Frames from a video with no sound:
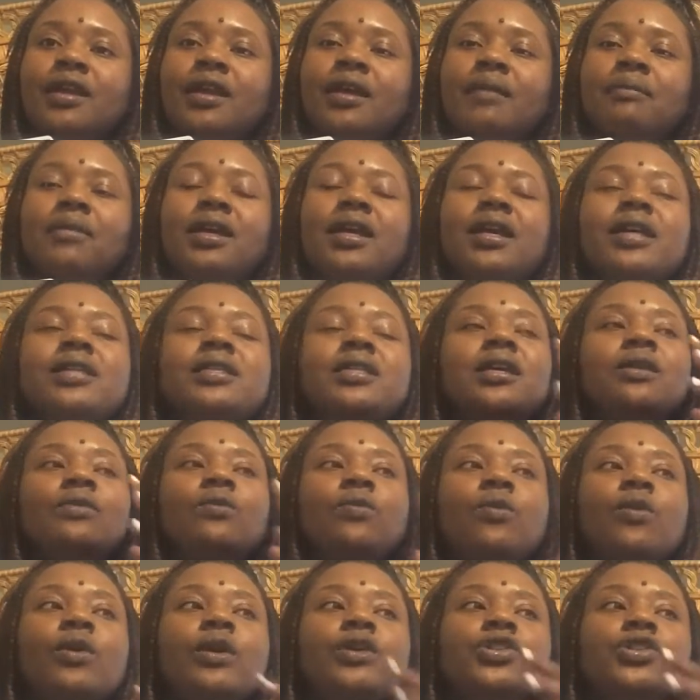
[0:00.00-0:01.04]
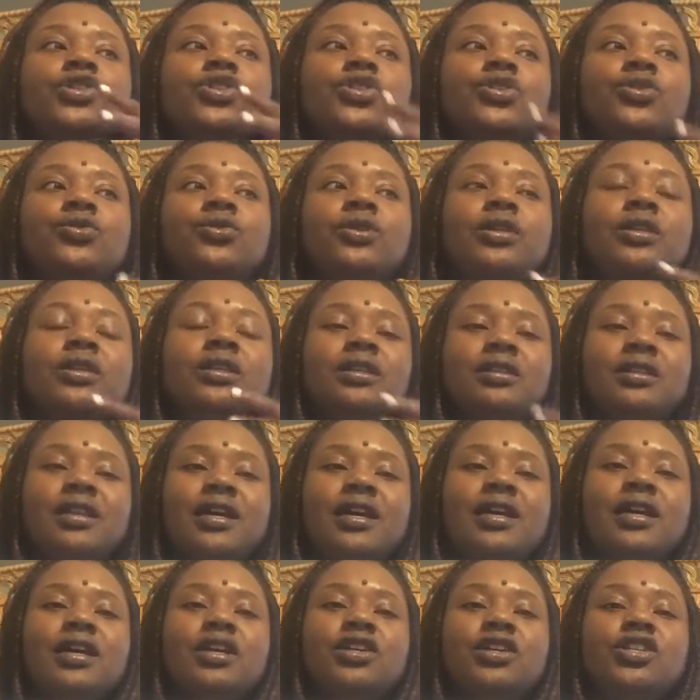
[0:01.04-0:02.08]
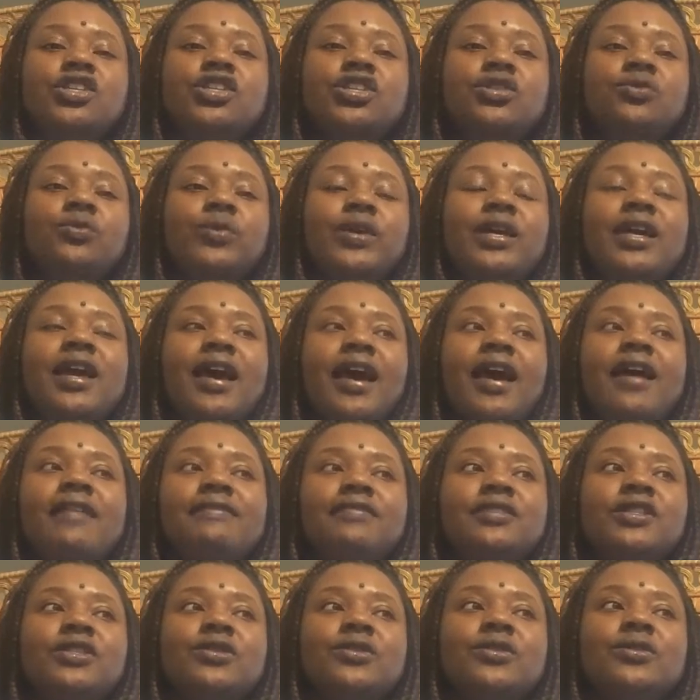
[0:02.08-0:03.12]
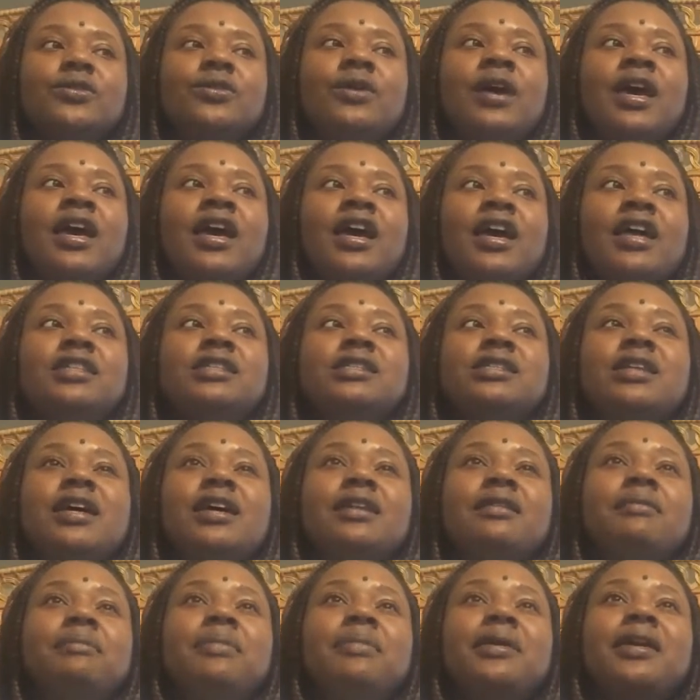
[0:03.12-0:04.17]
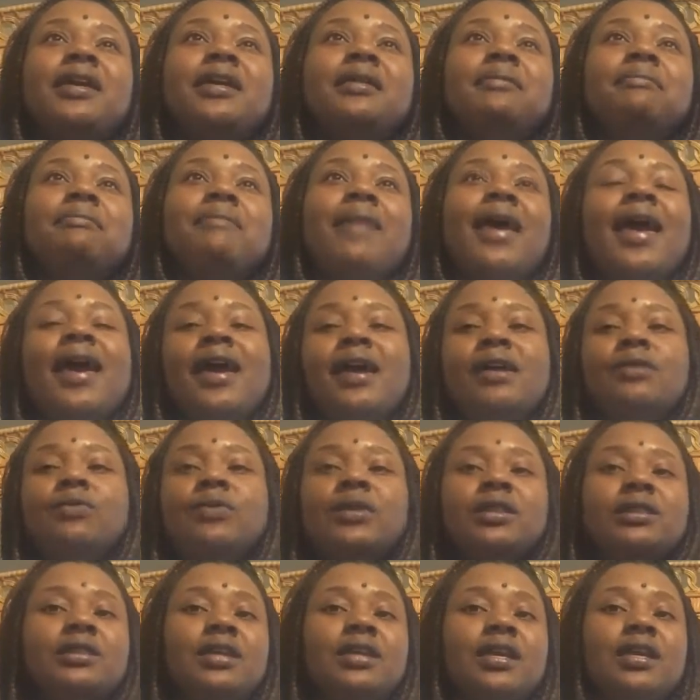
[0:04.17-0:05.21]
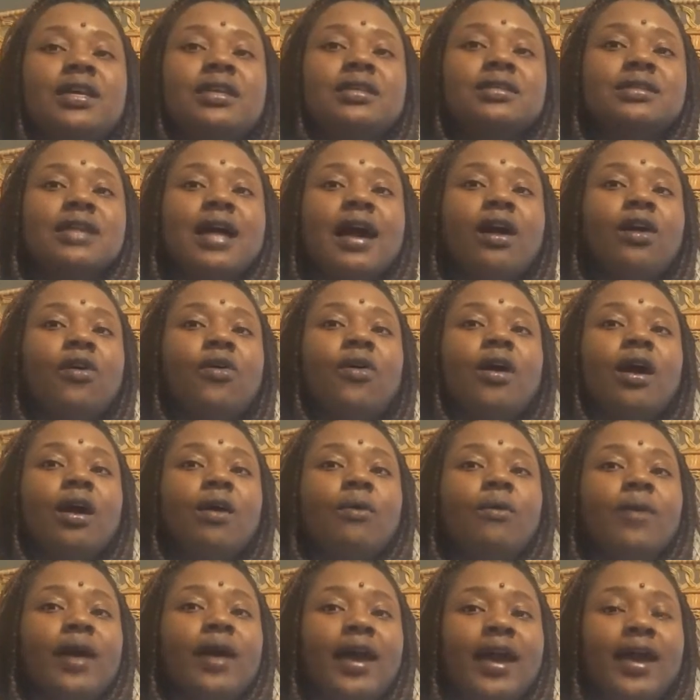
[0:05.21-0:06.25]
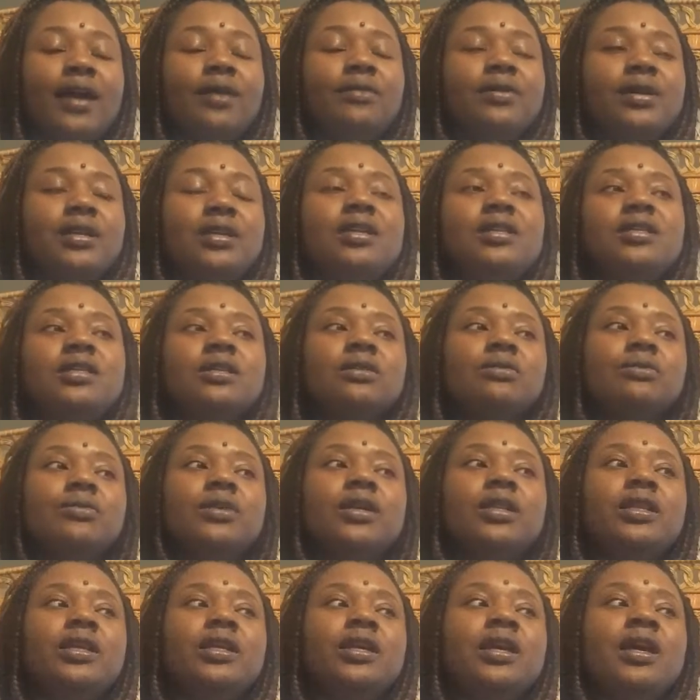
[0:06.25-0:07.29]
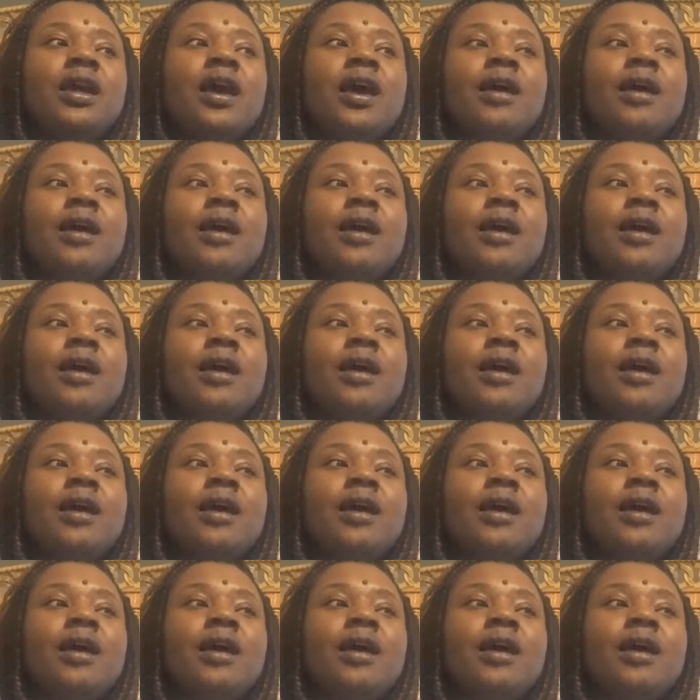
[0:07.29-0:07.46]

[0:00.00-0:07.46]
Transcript: Because he wants you to, the thing is, we have to, instead of being mad when things not go our way, we need to really